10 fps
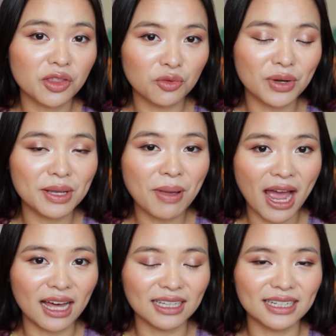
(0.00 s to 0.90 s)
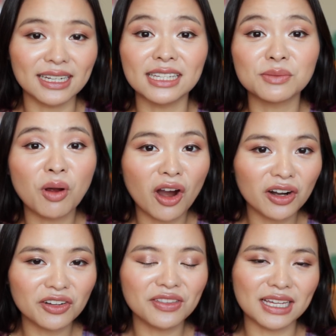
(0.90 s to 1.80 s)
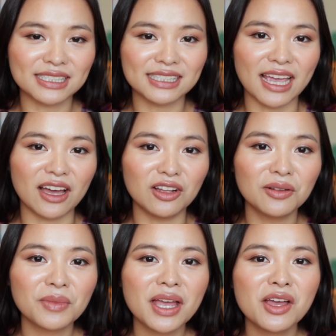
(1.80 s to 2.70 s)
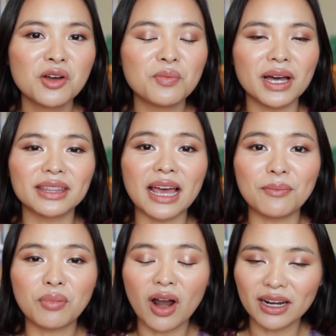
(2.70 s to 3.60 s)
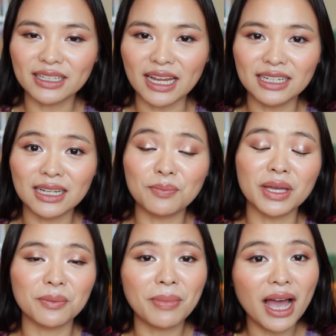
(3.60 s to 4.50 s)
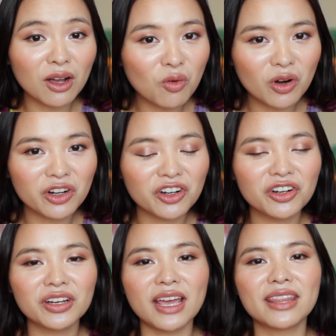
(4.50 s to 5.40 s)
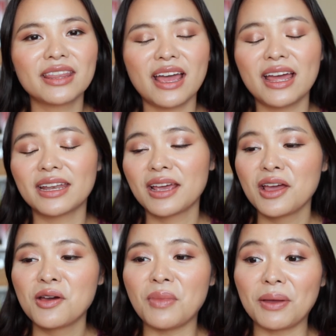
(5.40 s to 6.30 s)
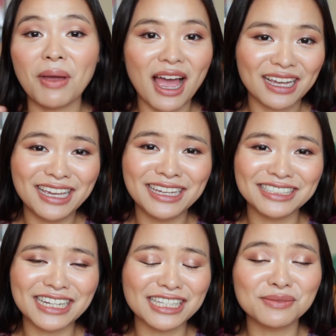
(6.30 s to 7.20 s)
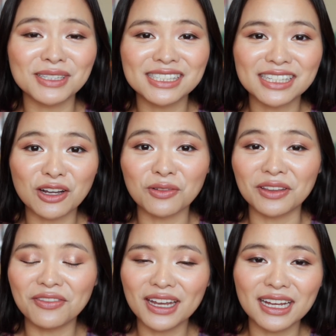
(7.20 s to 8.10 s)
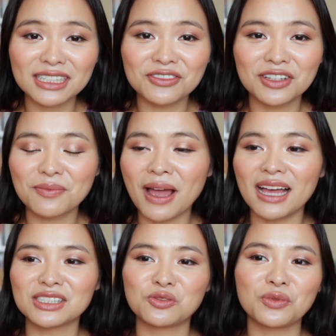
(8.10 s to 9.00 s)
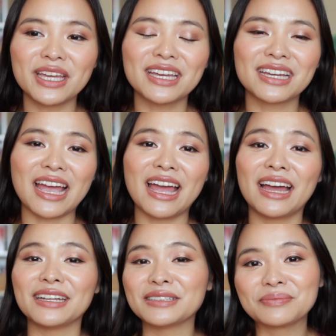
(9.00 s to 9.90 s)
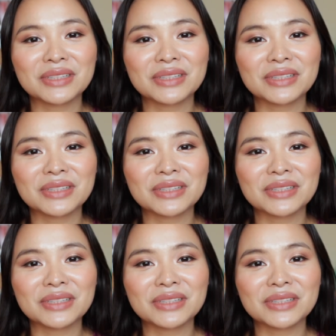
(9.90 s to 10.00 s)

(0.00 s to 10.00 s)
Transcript: 3 palette as part of that sale, but that product ended up being backordered, and then my package has been stuck with FedEx for the past week, and